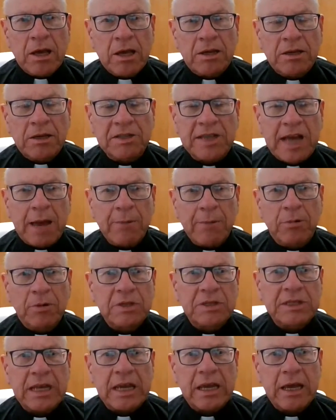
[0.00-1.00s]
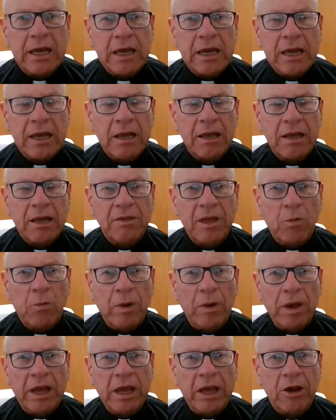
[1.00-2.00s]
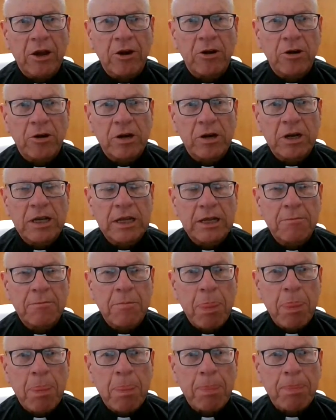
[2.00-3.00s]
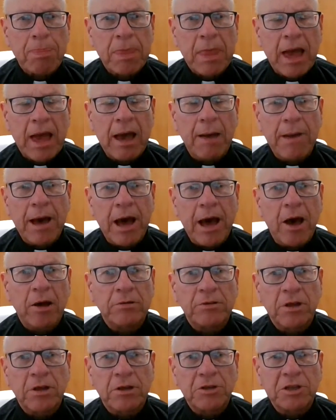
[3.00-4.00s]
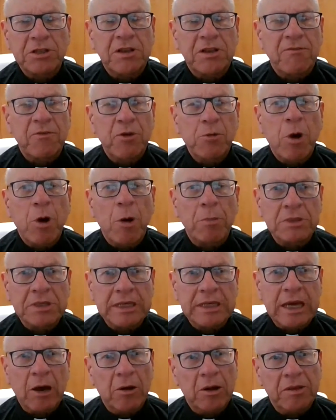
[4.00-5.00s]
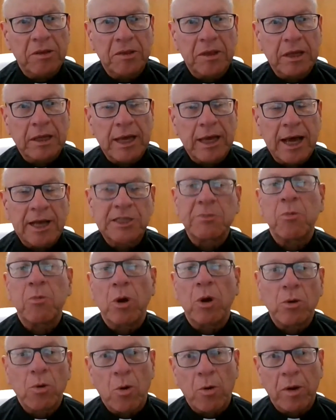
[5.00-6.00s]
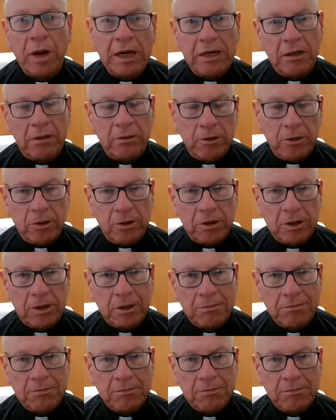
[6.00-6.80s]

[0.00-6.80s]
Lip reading: disciples that we heard about just a few moments ago in the Gospel according to Luke.